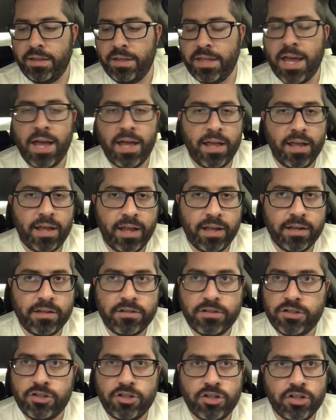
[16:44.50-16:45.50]
Yeah, I
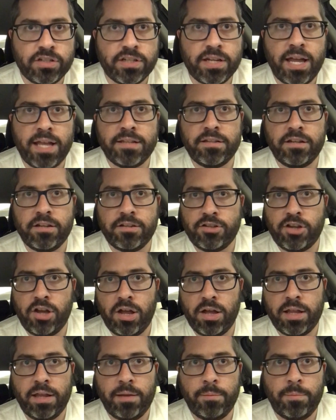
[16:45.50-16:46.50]
just got done
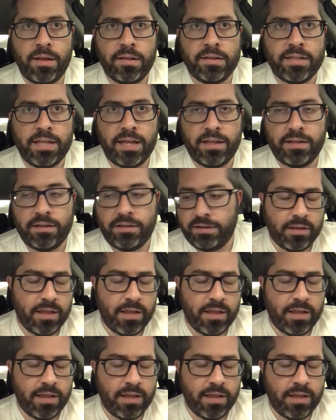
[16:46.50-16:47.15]
talking about that.